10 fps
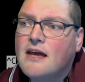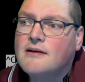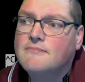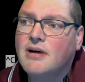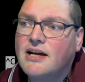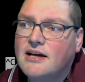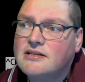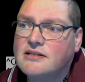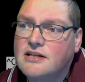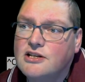My
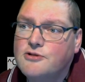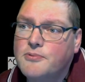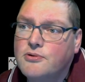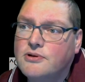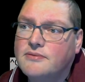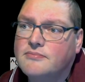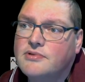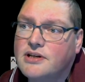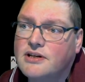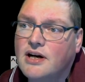SSH port
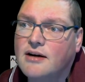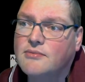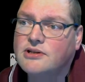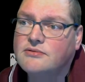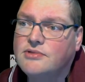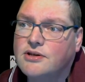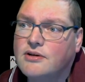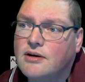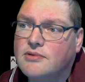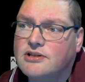that I want
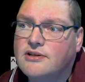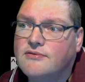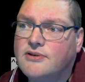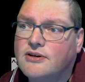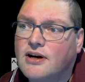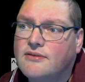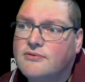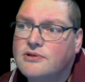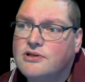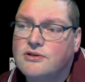to configure
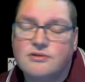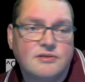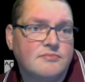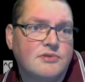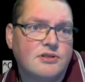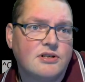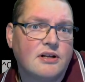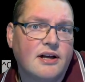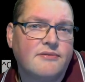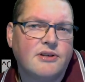afterwards because I'll
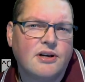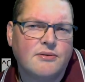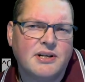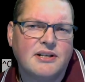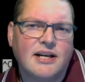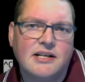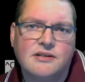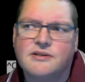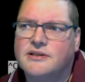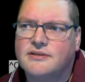have to go in later
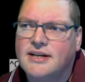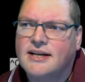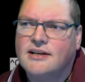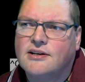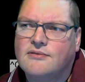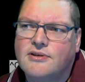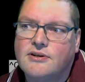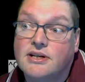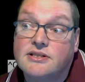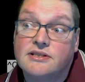and configure
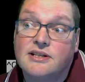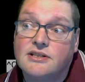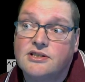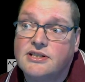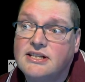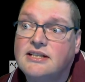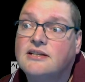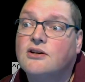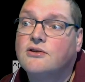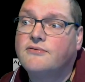SSHD
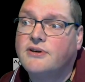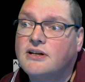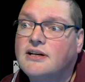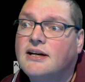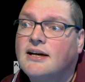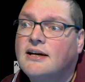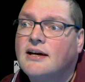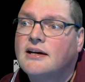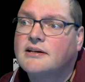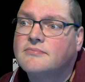config
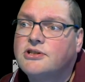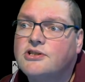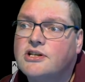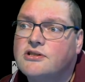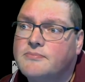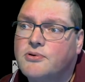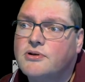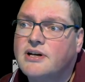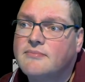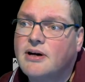to change the port
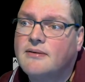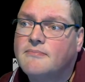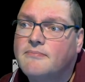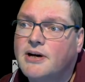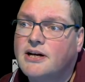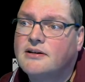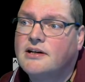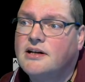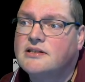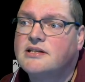number, but
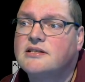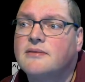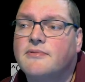it sets up the